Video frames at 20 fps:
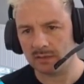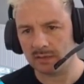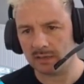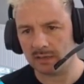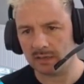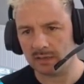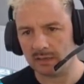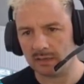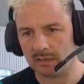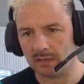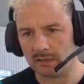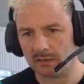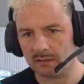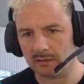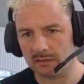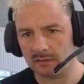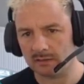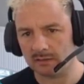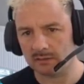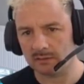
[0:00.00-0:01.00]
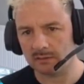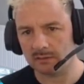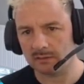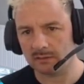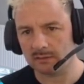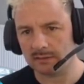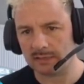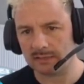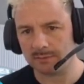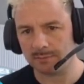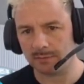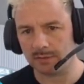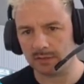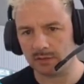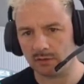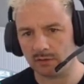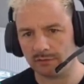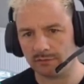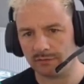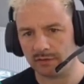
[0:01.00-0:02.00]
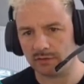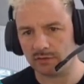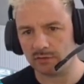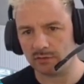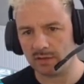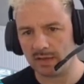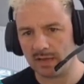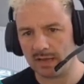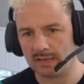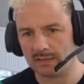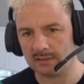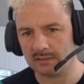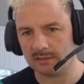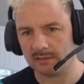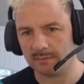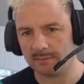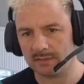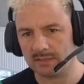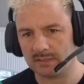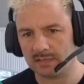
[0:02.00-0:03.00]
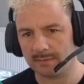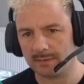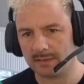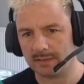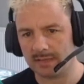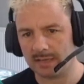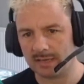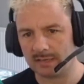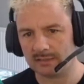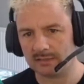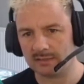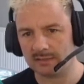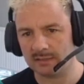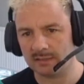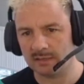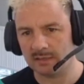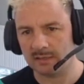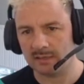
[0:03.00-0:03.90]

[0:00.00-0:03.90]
That's pretty good if I do that. Let me see about that.